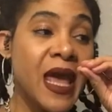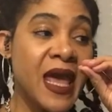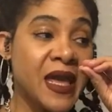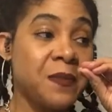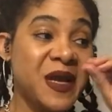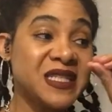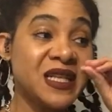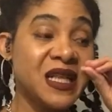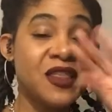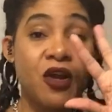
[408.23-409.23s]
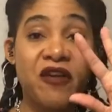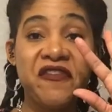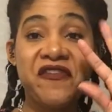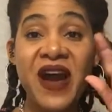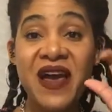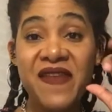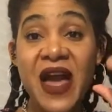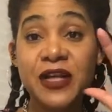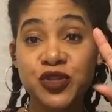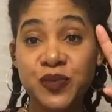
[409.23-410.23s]
And basically there are 5
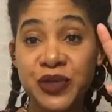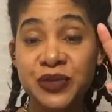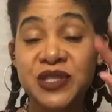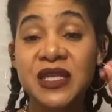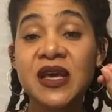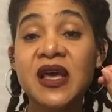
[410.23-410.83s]
attributes